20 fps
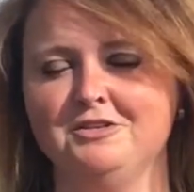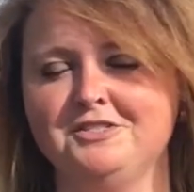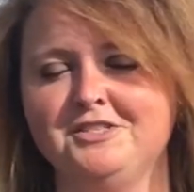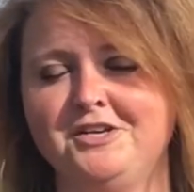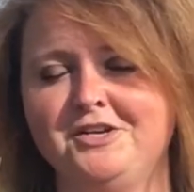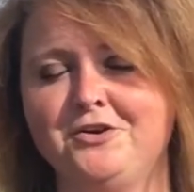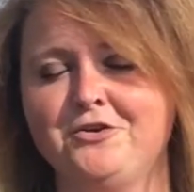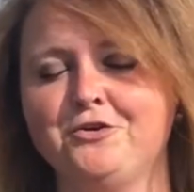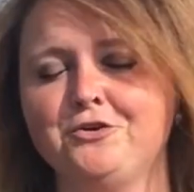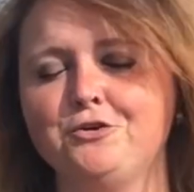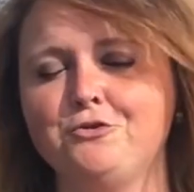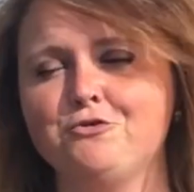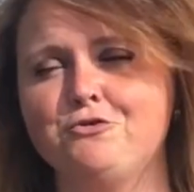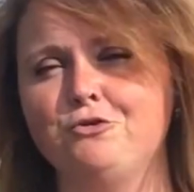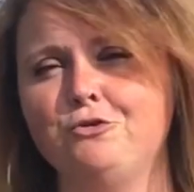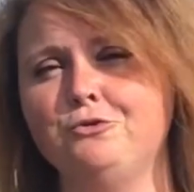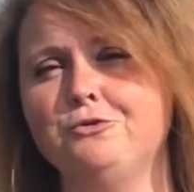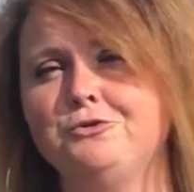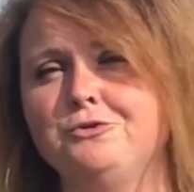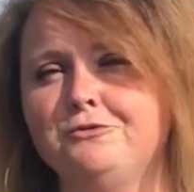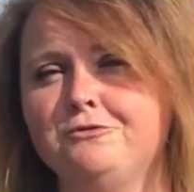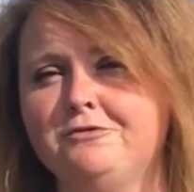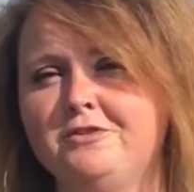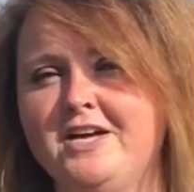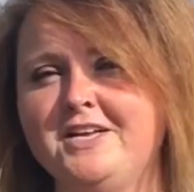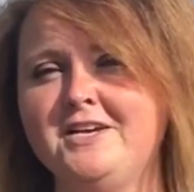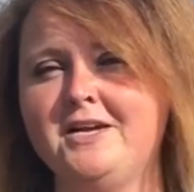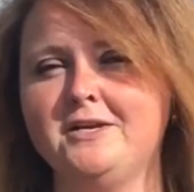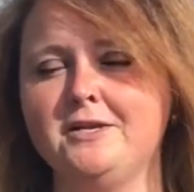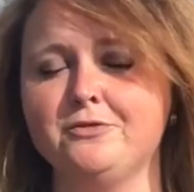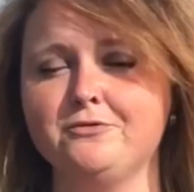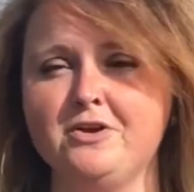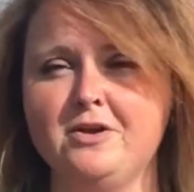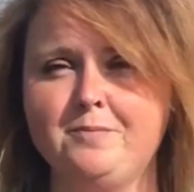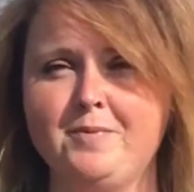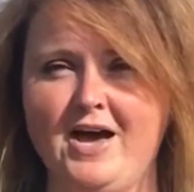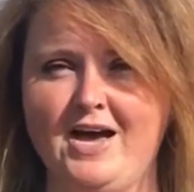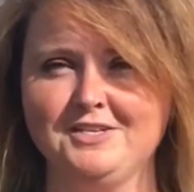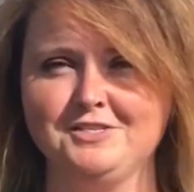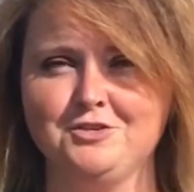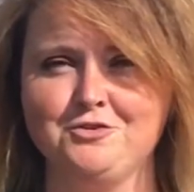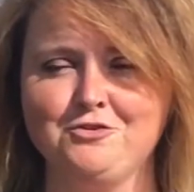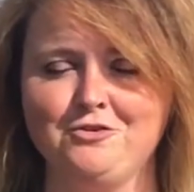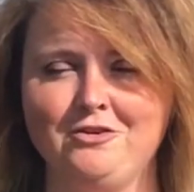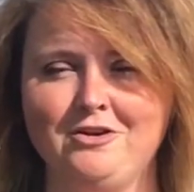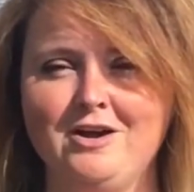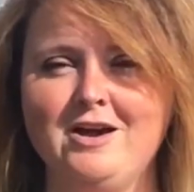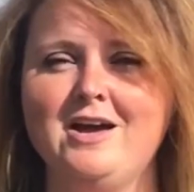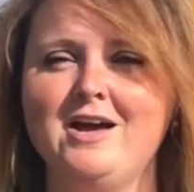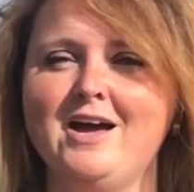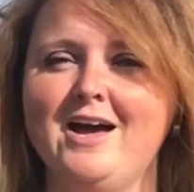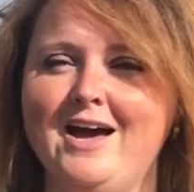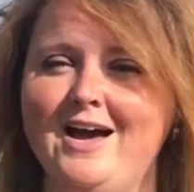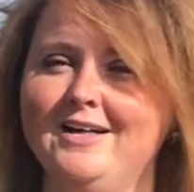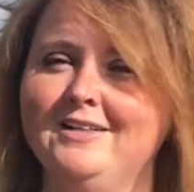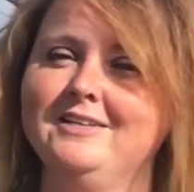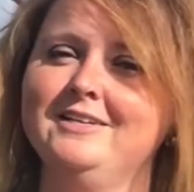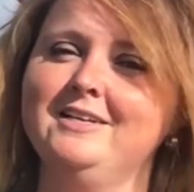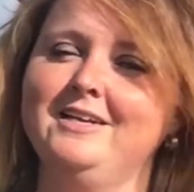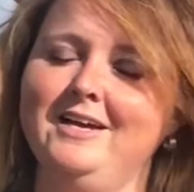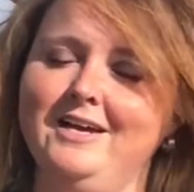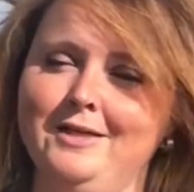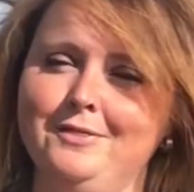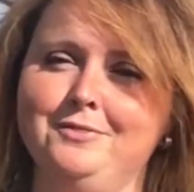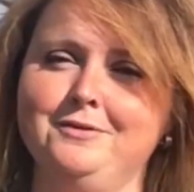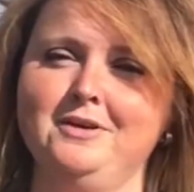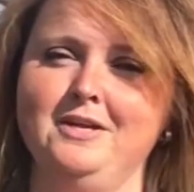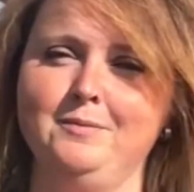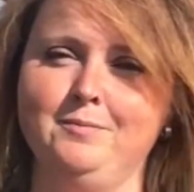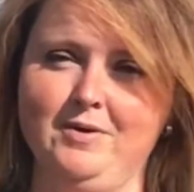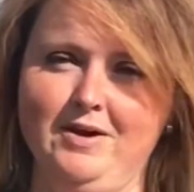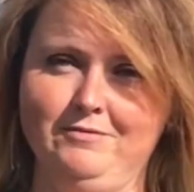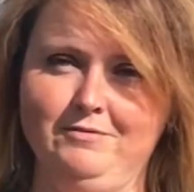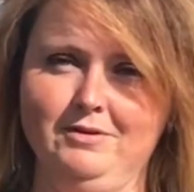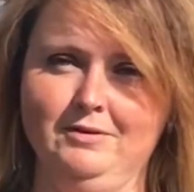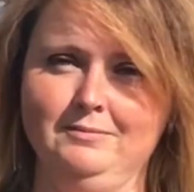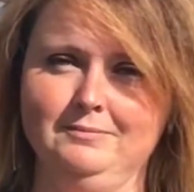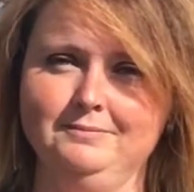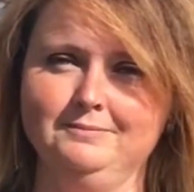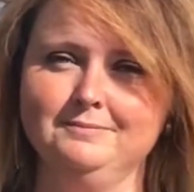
to introduce you to Flight 93 passenger Alan Anthony Beaven.